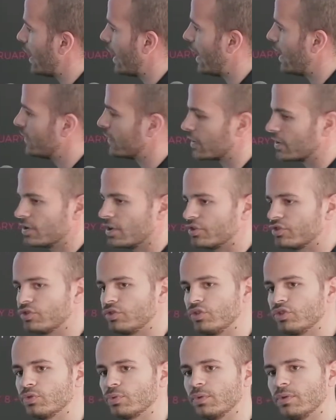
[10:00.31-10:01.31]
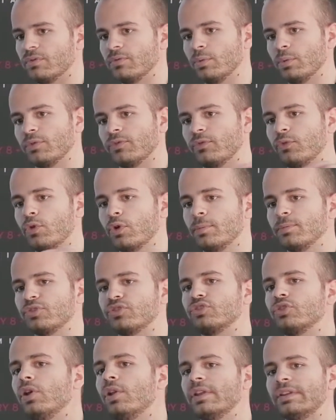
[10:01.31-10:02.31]
and the clusters will form
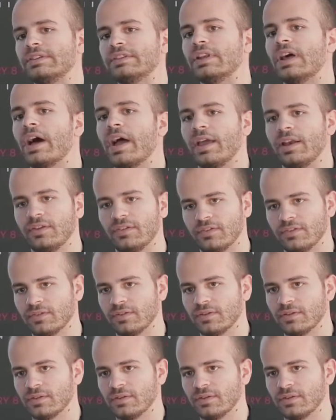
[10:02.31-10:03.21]
solid lines